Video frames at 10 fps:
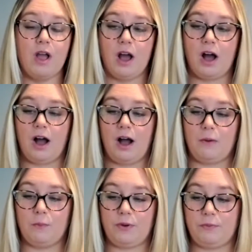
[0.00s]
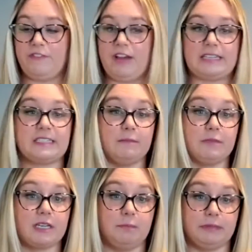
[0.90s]
When we've asked them to
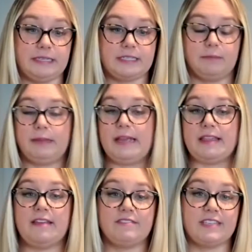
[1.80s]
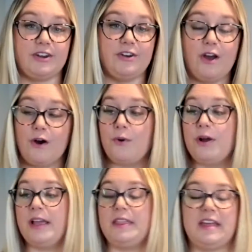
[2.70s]
complete something, they've said no,
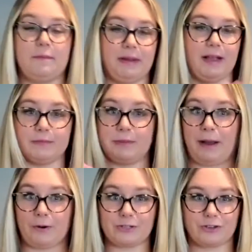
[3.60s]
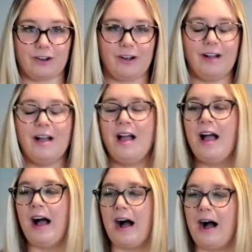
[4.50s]
and then it becomes a power struggle.
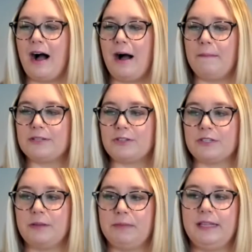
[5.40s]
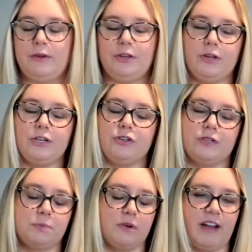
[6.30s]
So something that you can do is
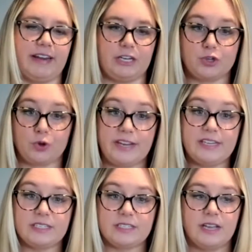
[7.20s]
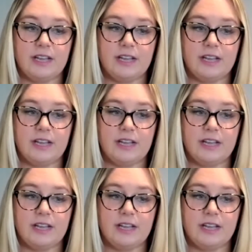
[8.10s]
providing choice.